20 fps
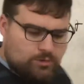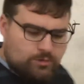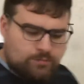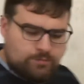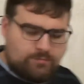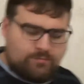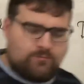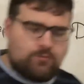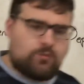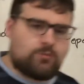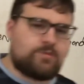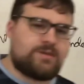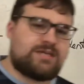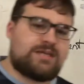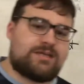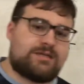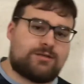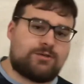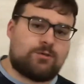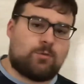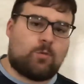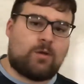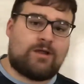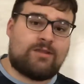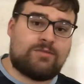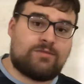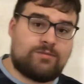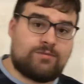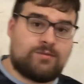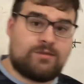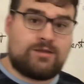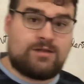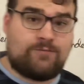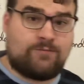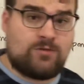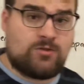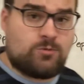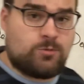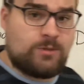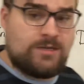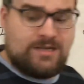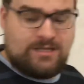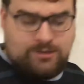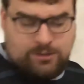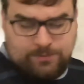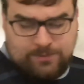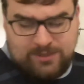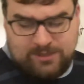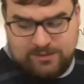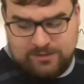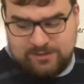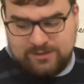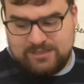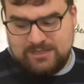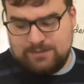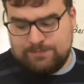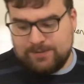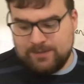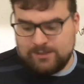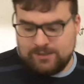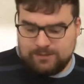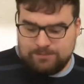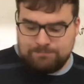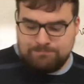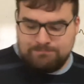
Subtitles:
before we get into what the difference between independent and dependent